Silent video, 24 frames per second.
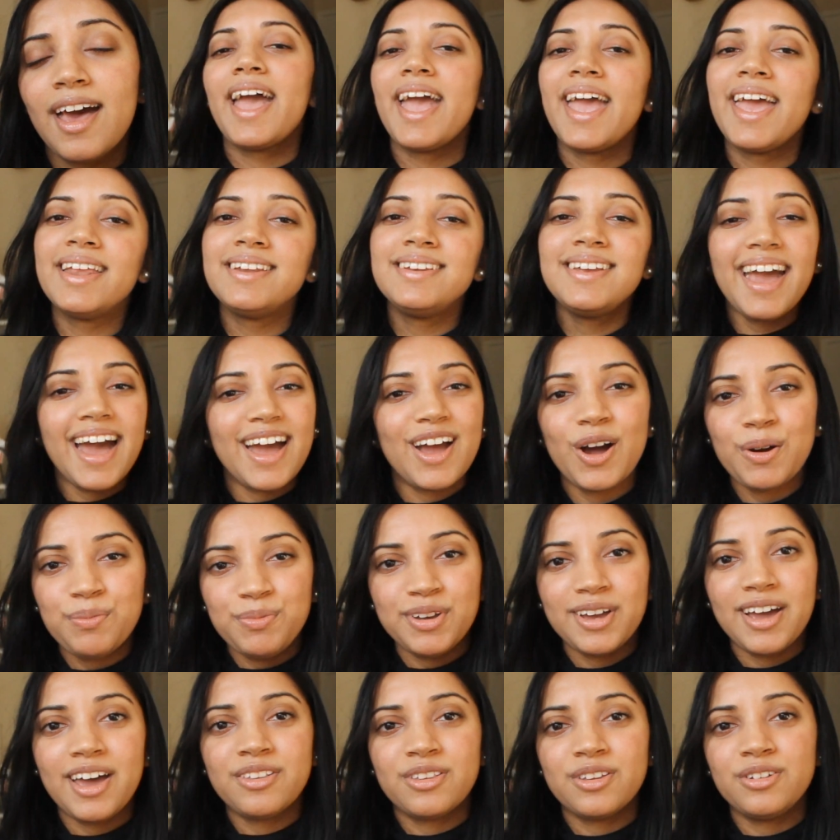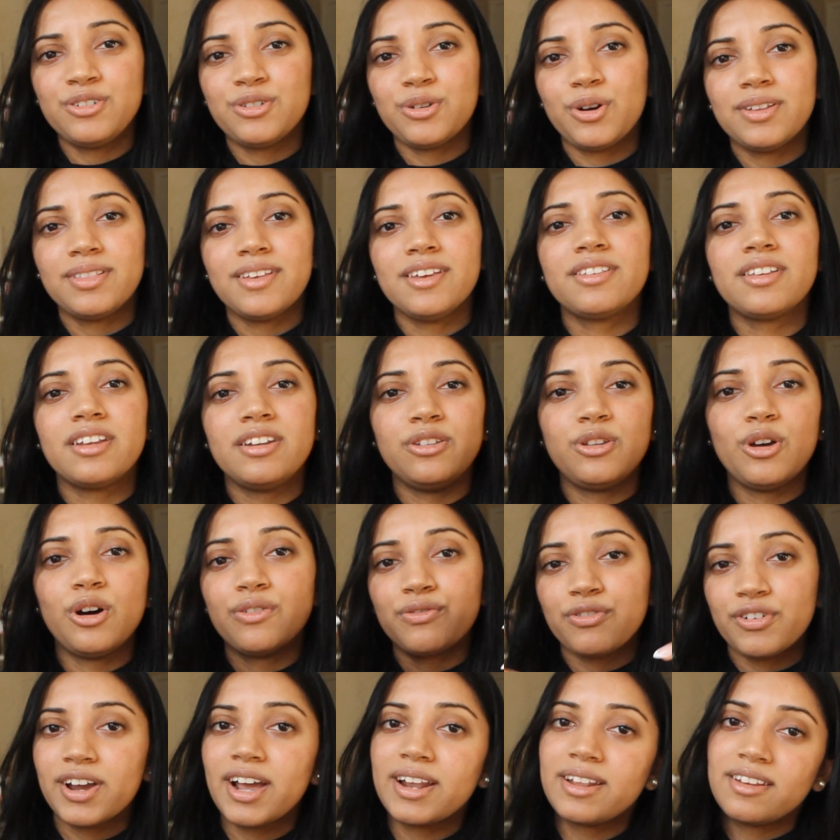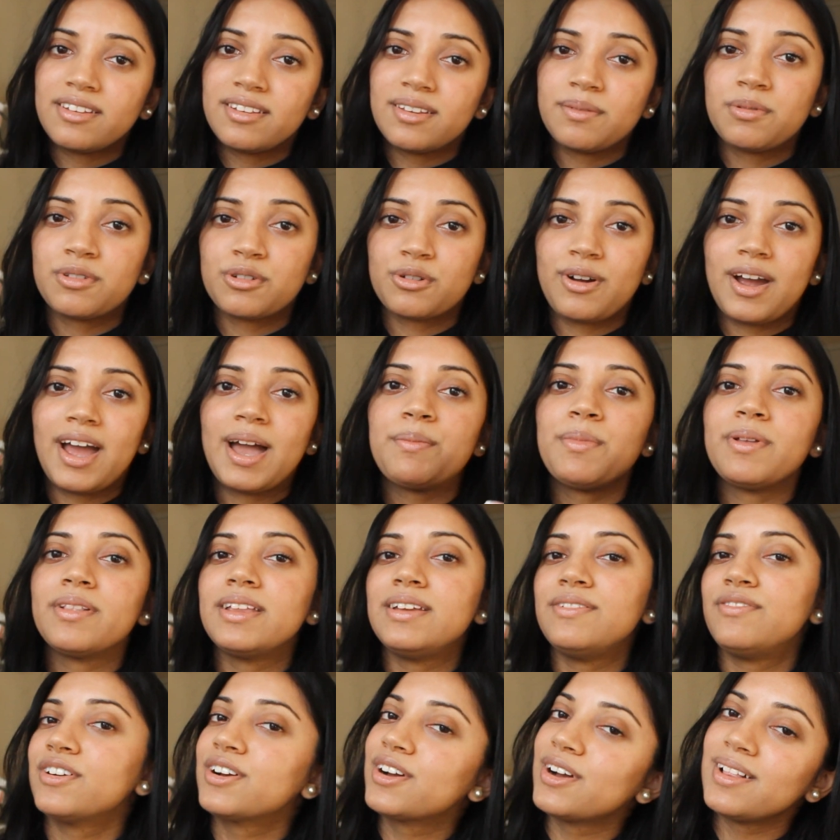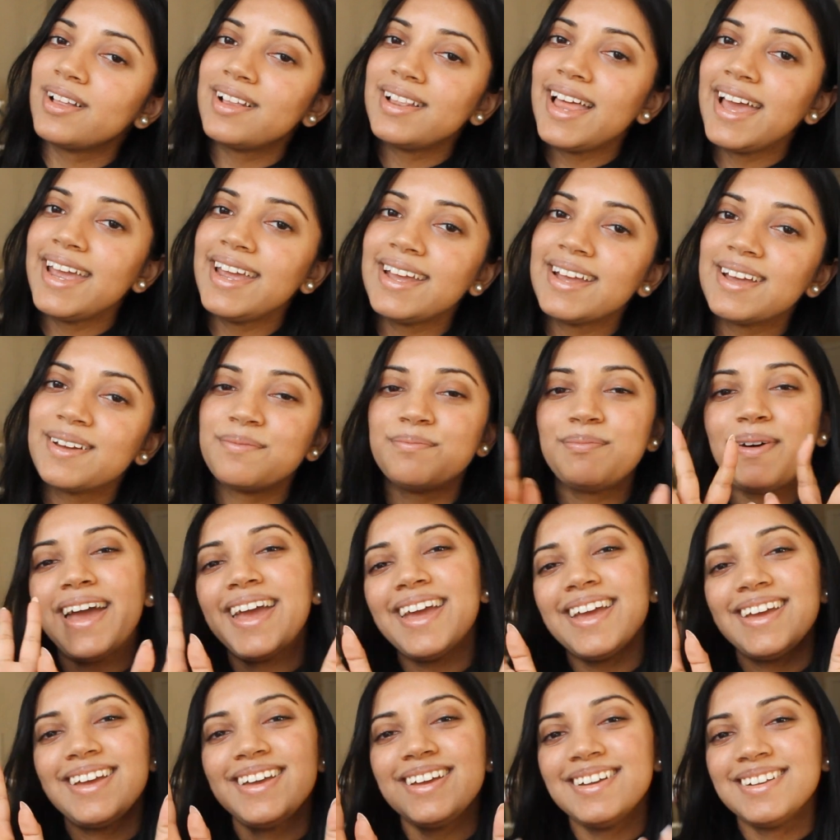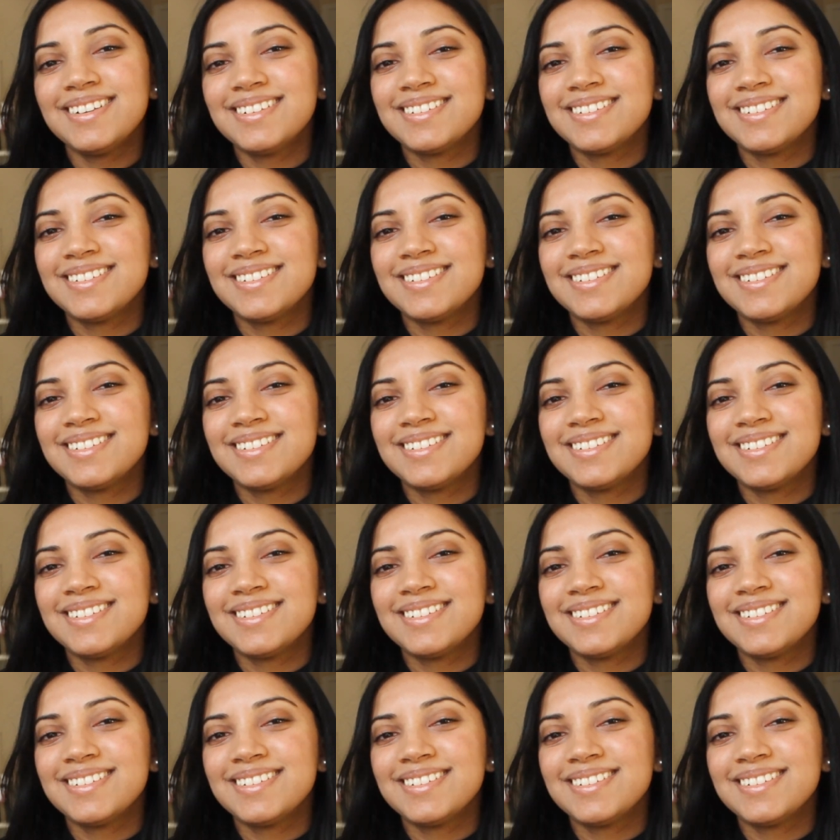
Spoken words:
And yeah, I hope you guys enjoyed this, and don't forget to subscribe and leave a girl a like. Bye!